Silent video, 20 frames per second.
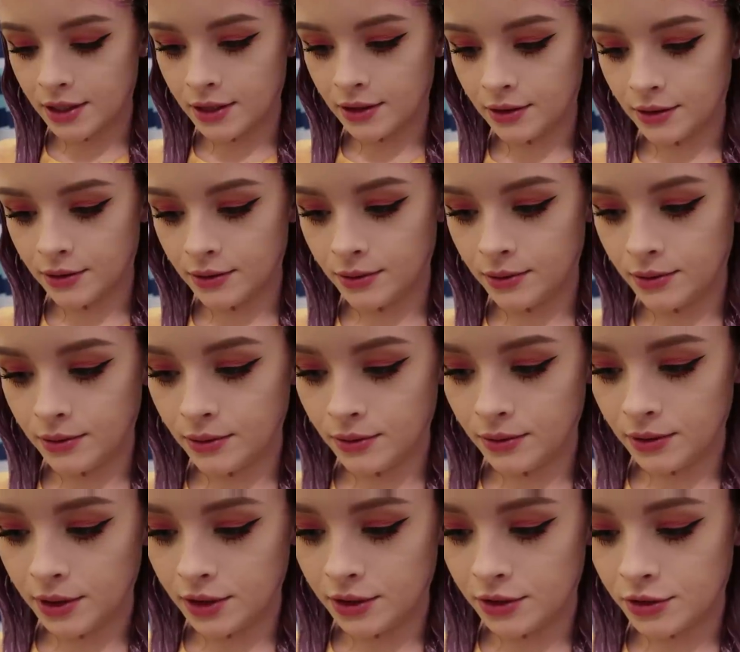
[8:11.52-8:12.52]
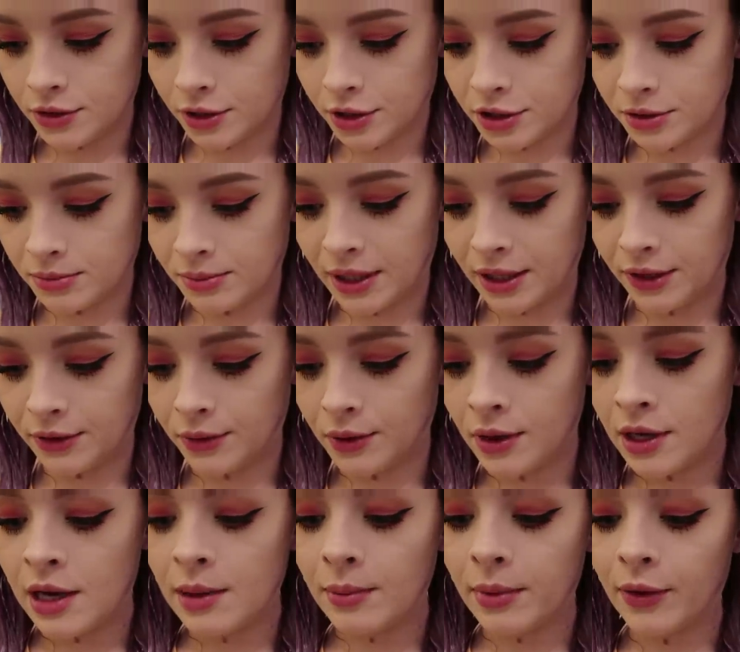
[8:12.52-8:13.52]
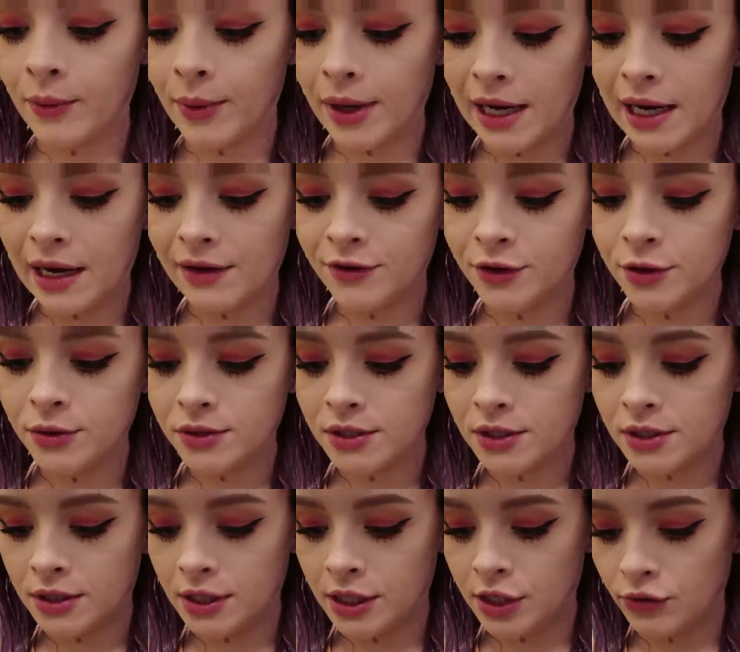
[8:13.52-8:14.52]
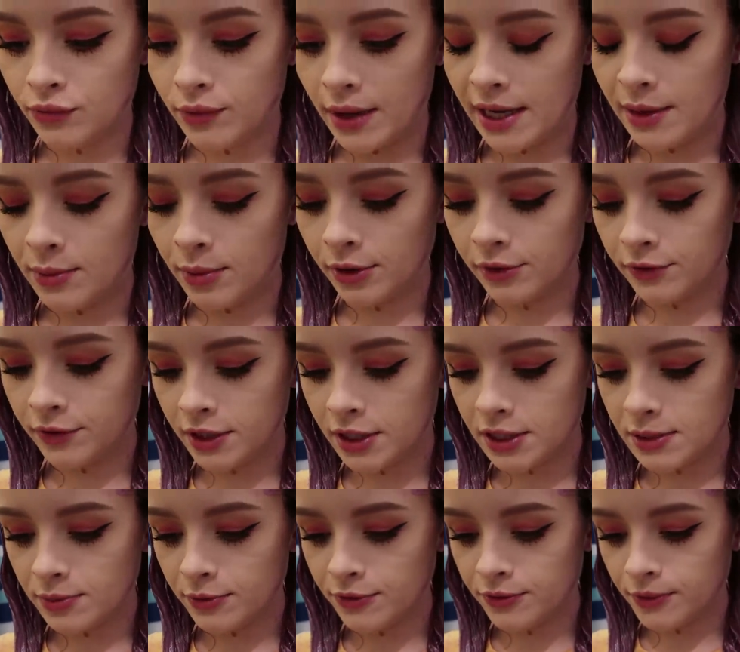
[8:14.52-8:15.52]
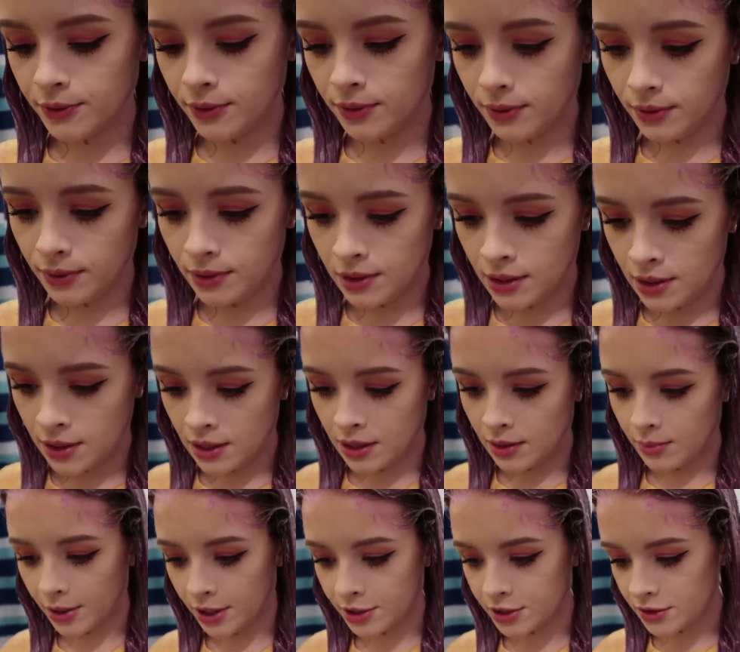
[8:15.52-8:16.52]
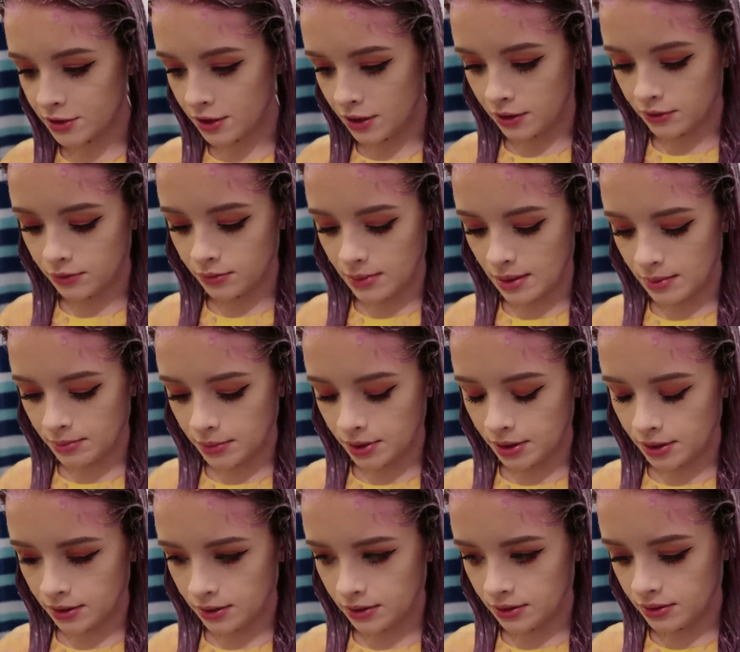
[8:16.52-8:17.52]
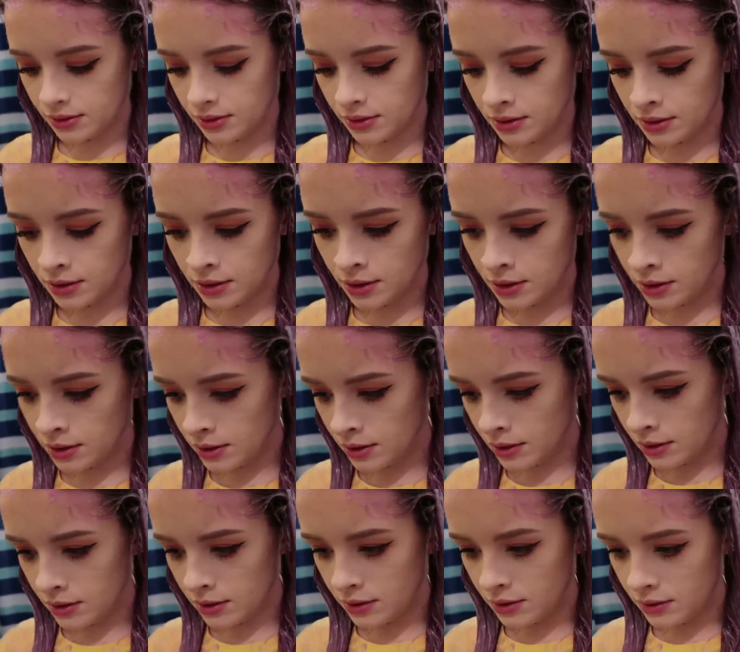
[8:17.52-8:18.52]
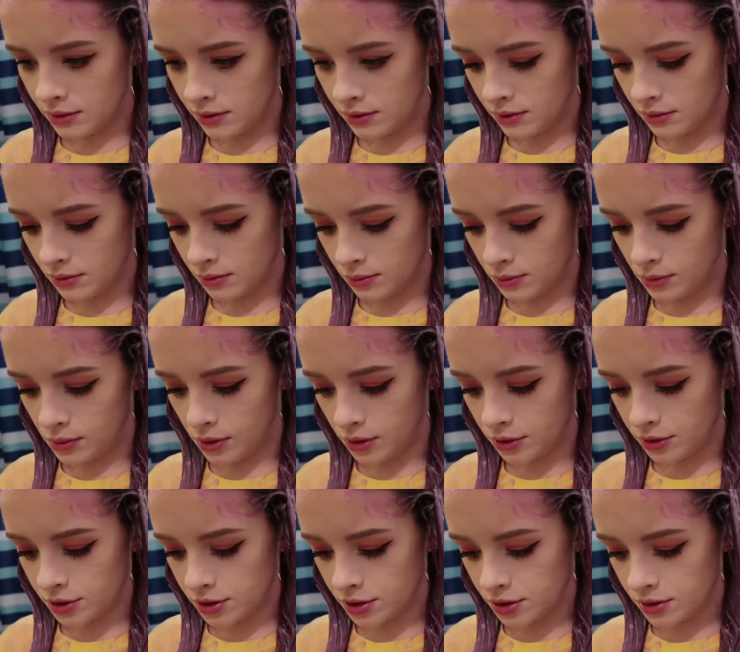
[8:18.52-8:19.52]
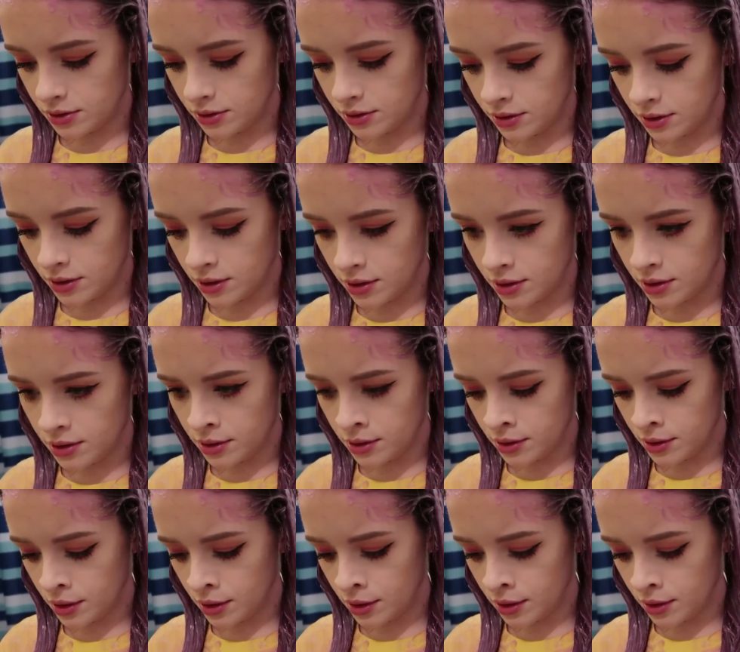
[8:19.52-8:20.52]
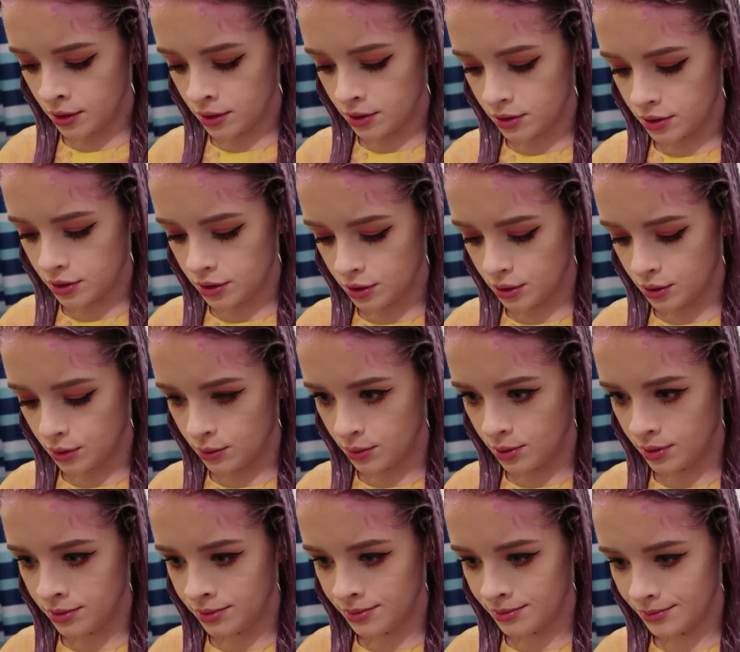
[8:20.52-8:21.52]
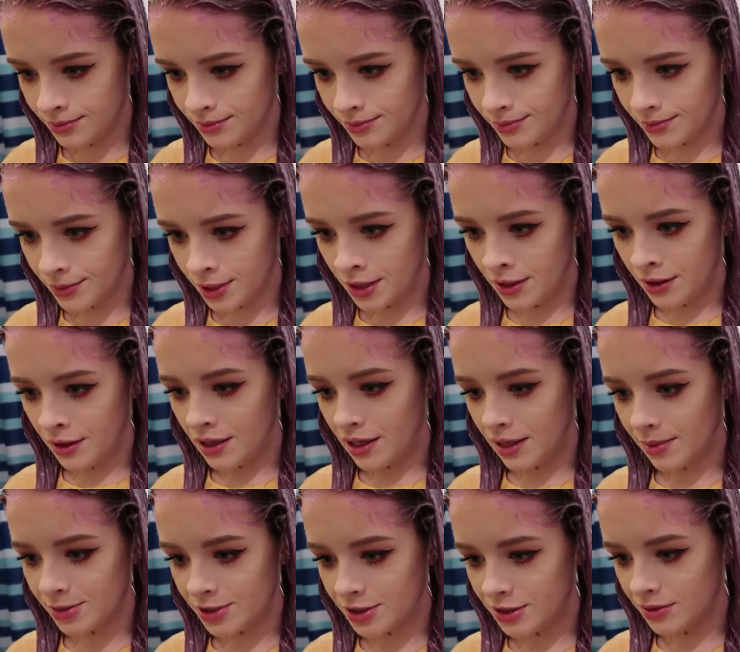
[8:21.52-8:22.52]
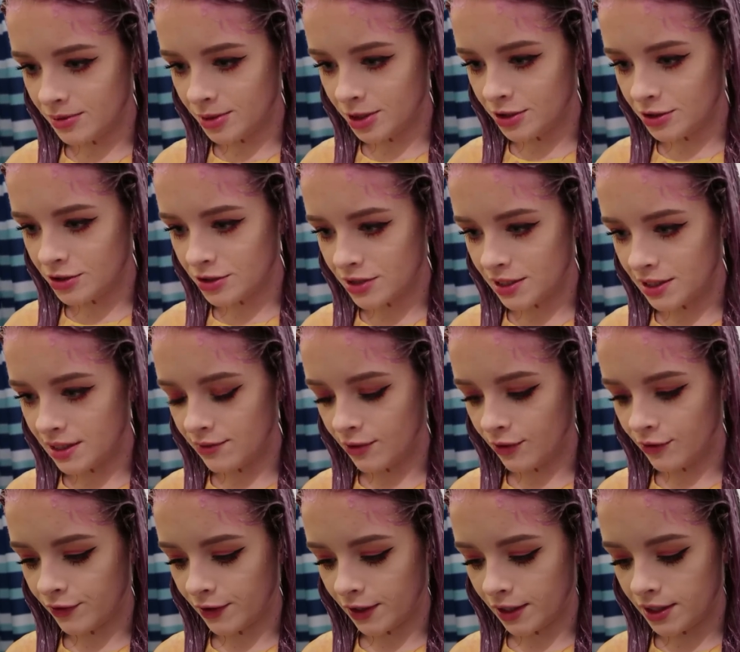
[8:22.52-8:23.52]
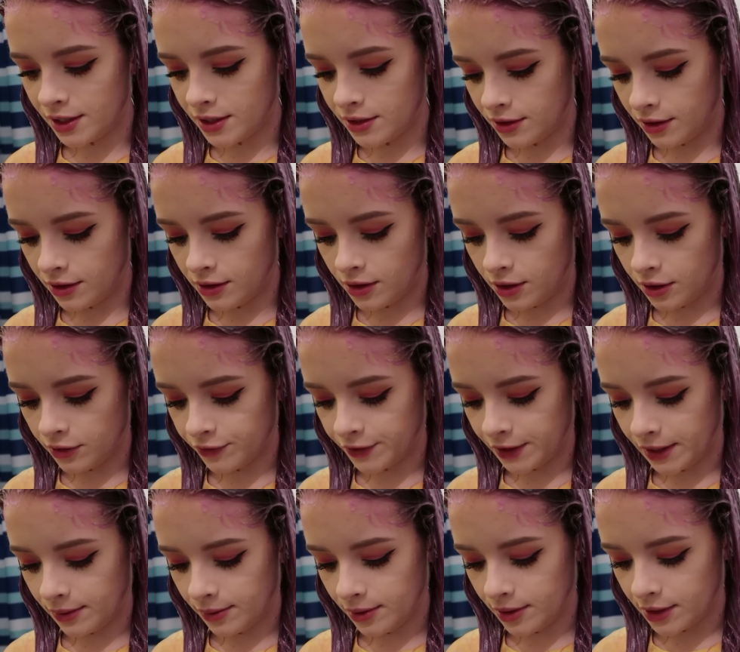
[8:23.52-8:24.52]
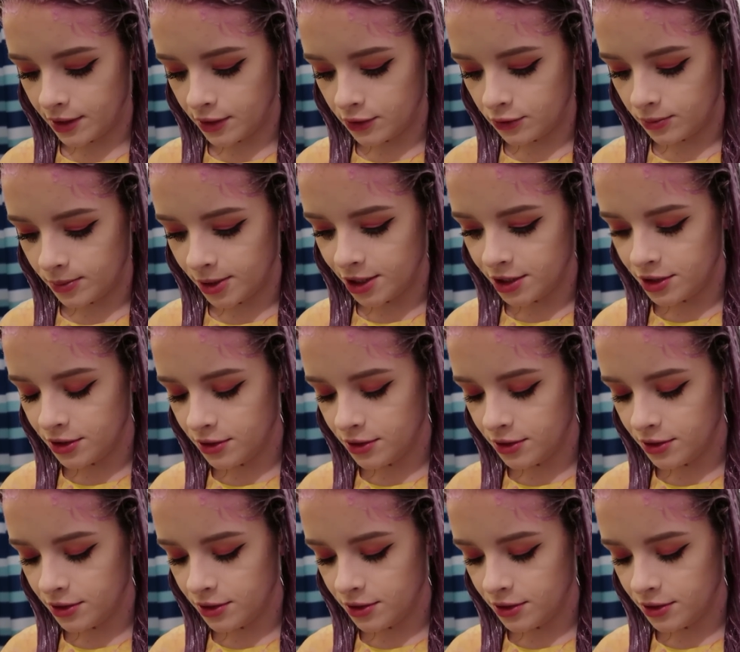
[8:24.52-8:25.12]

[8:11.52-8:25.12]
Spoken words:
a whole instruction manual. By the way, I have used the grey one of these before, but I just can't remember what to do. I'm assuming you just leave it for like, you know, half an hour like I normally